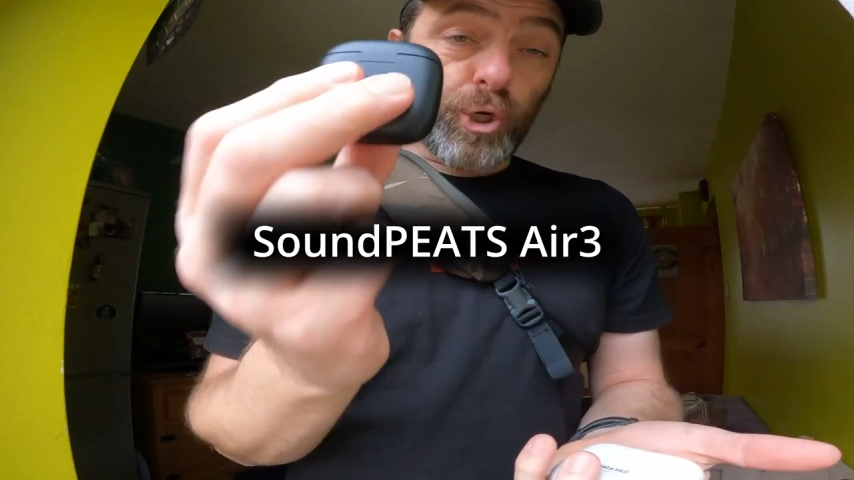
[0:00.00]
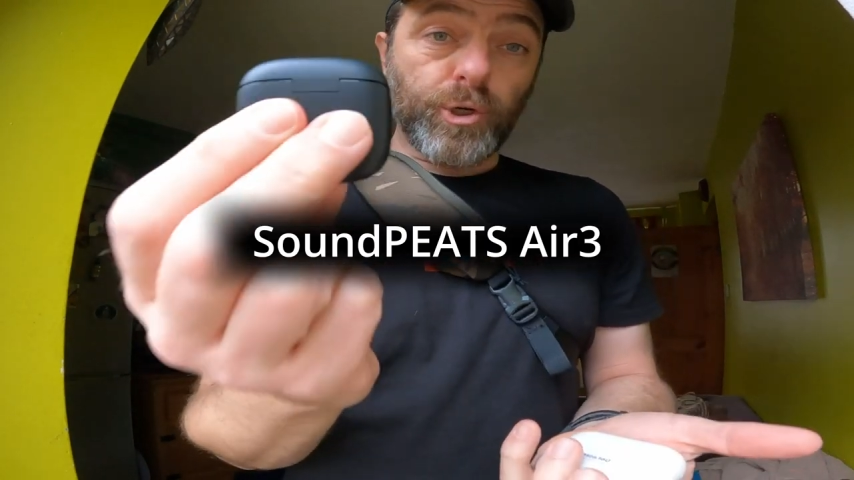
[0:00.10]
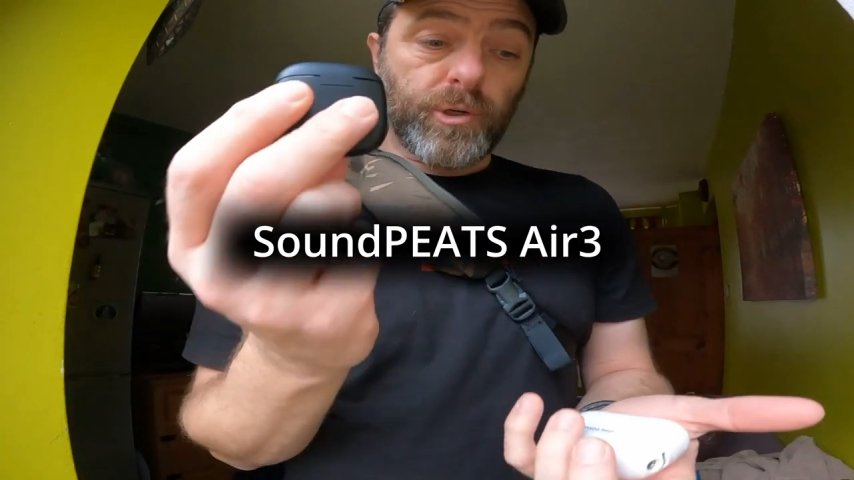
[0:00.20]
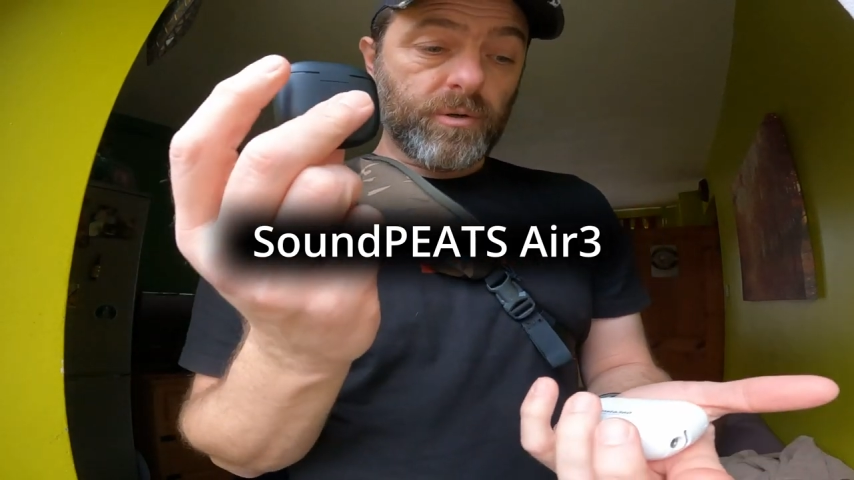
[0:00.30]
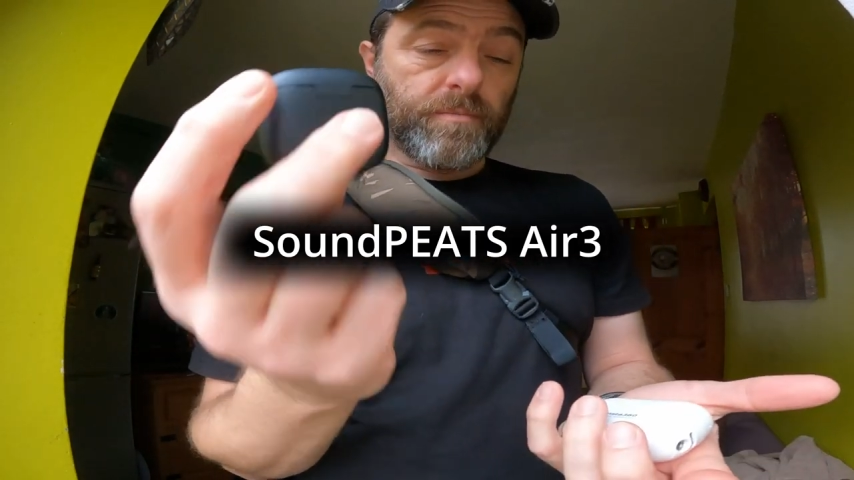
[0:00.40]

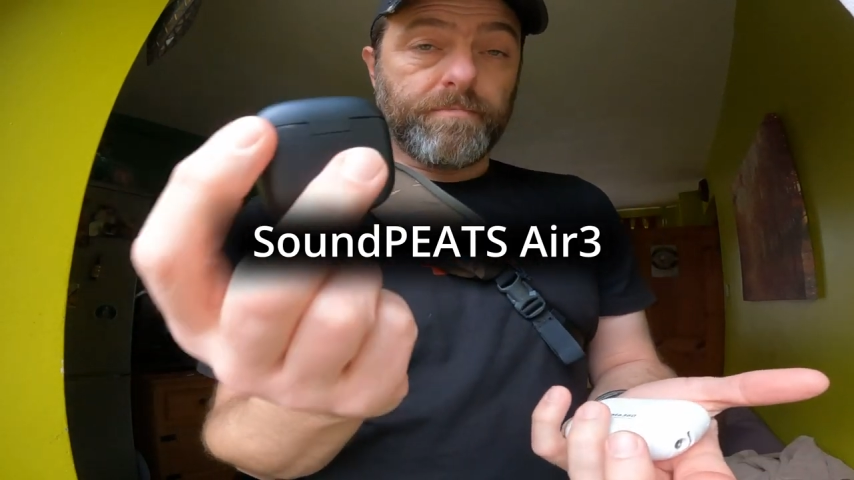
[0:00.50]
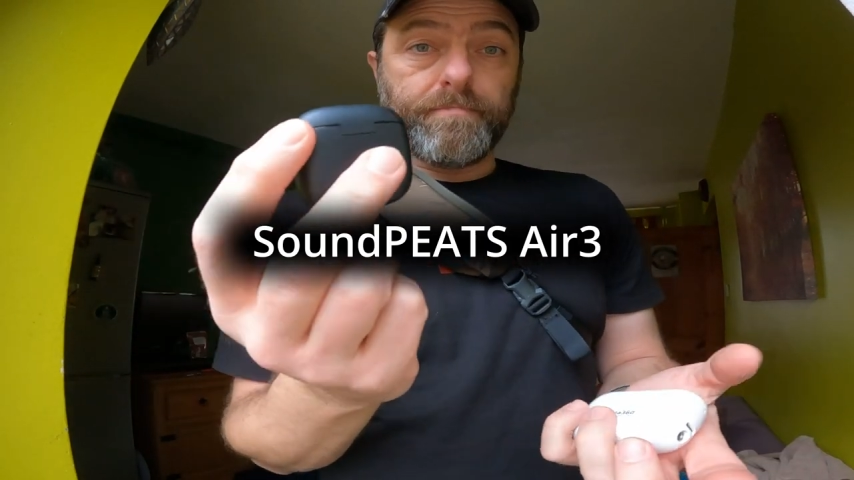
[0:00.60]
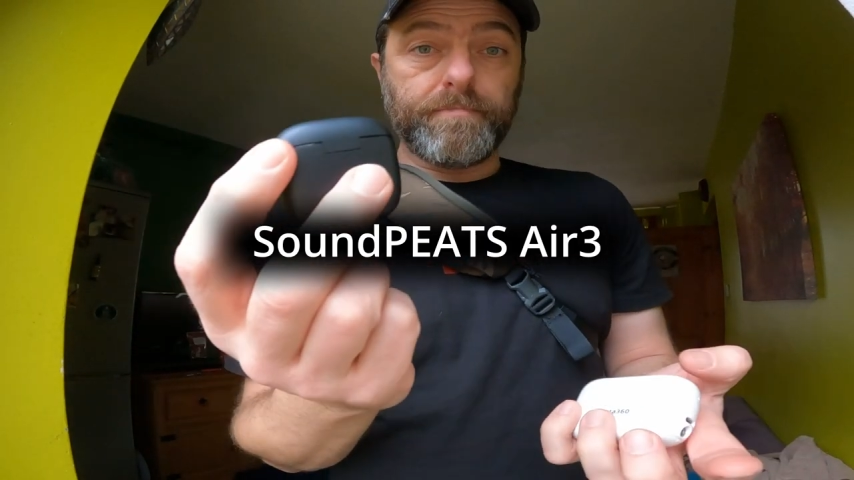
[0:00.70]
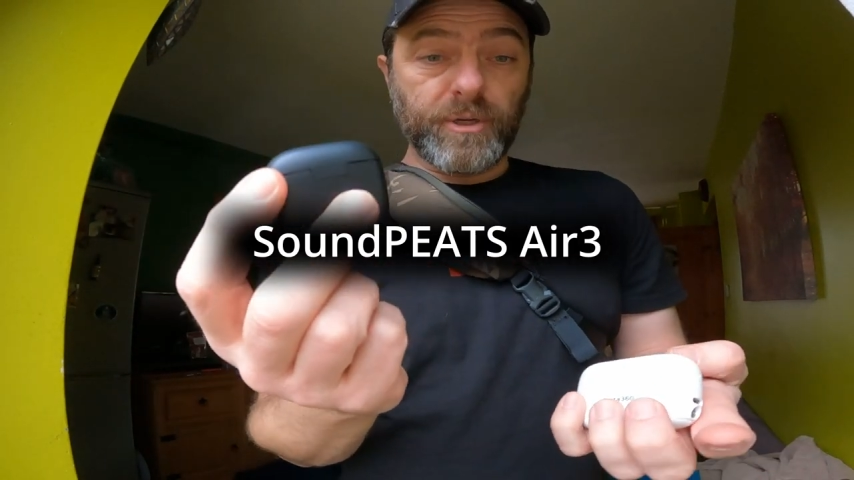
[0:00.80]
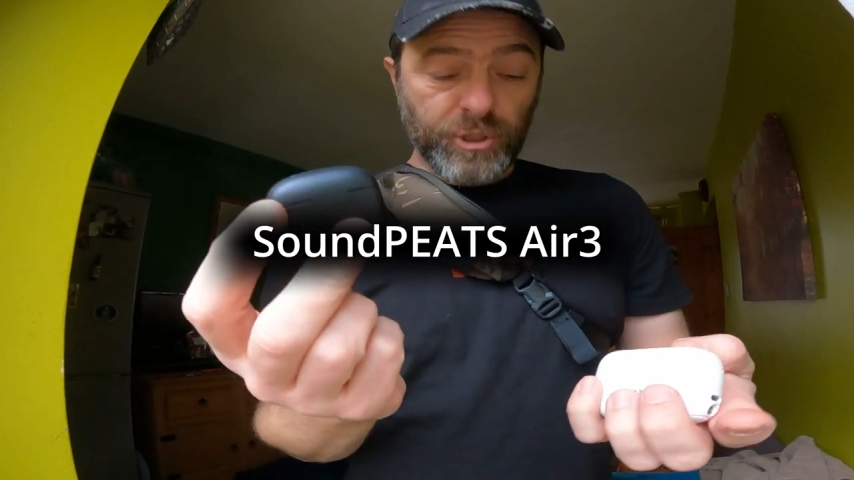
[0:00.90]
Good
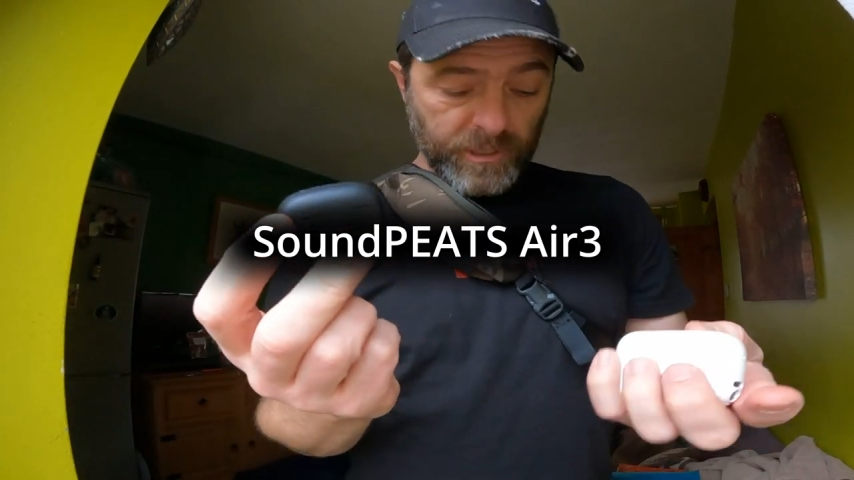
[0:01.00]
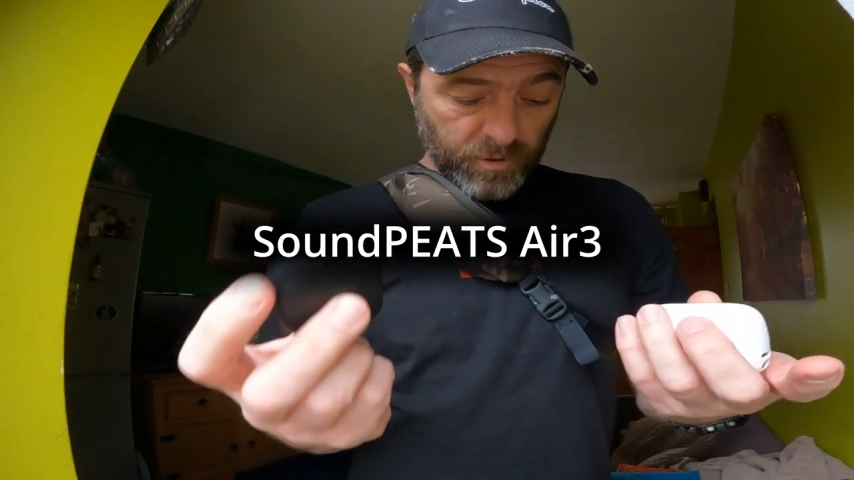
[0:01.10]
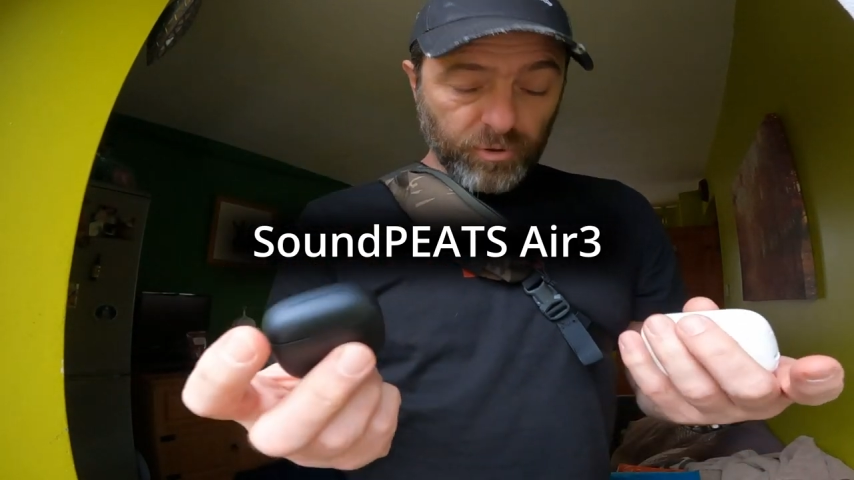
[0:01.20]
budget